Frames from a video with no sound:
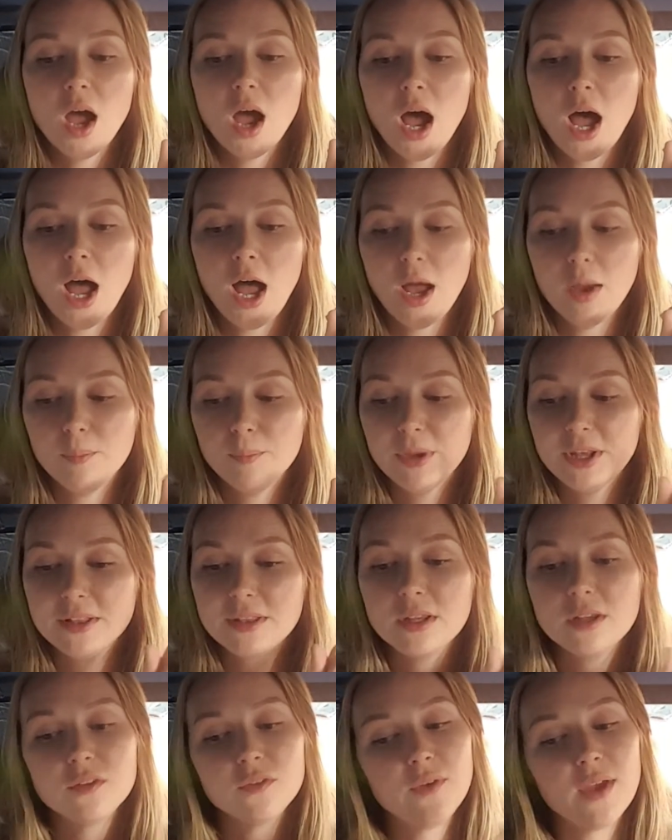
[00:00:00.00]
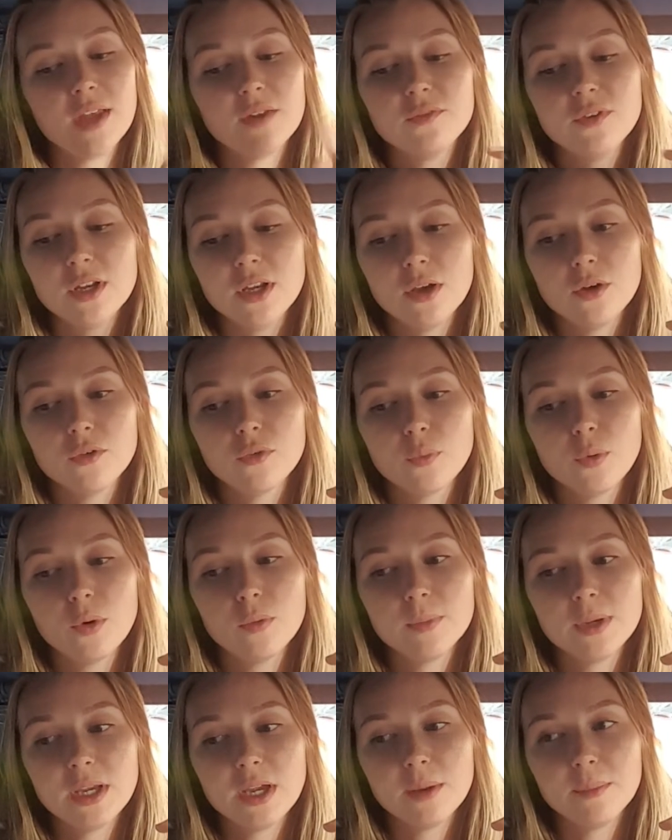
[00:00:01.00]
But these van videos
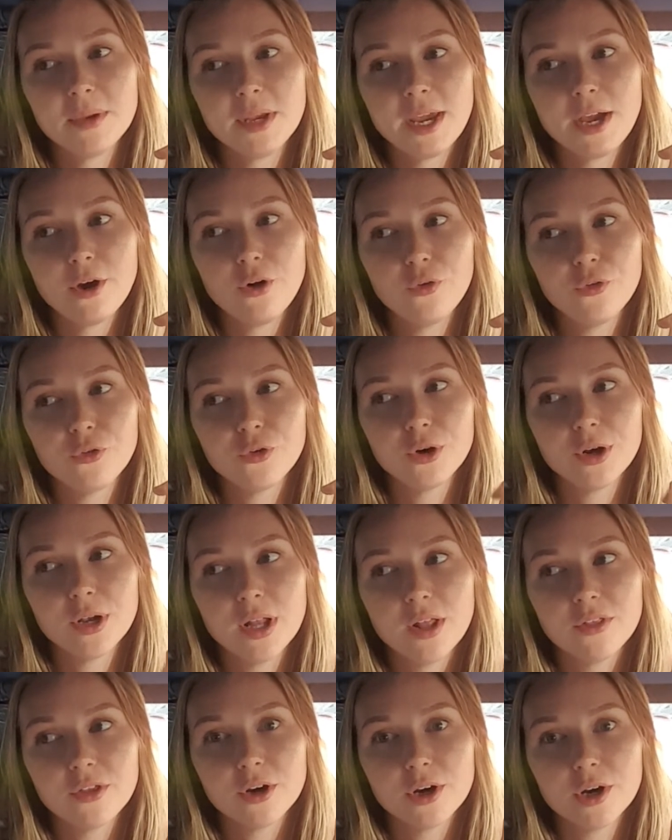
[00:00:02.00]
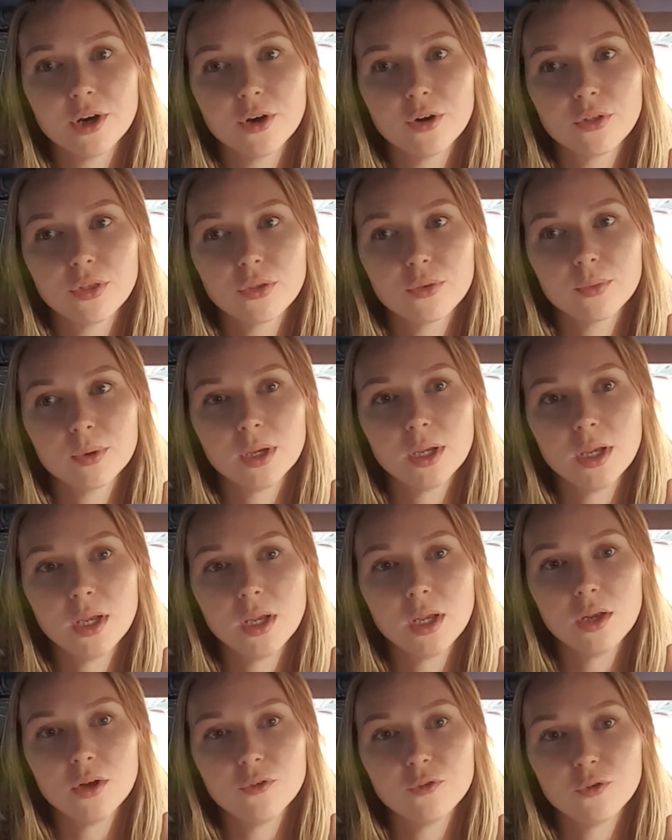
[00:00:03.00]
won't be coming out for another
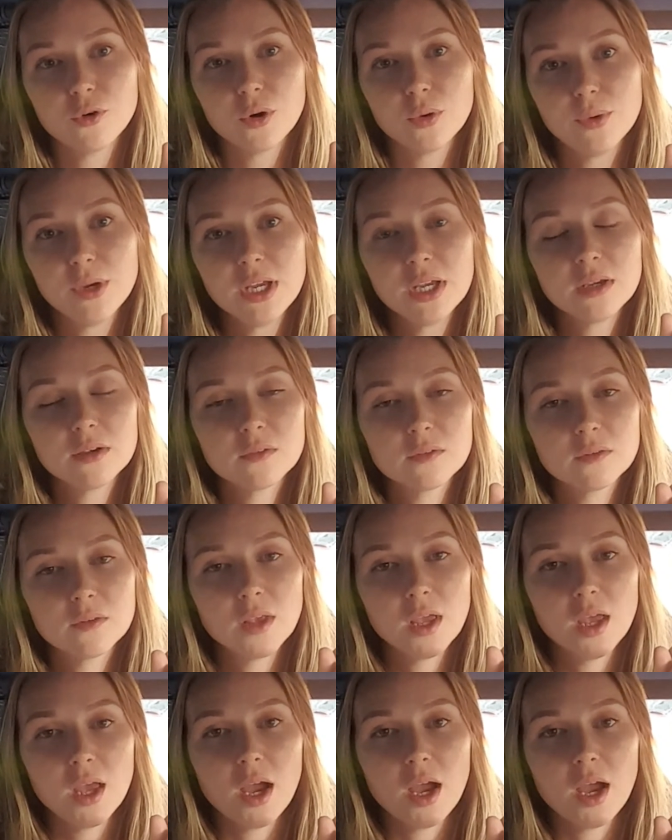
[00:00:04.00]
3 to 4 weeks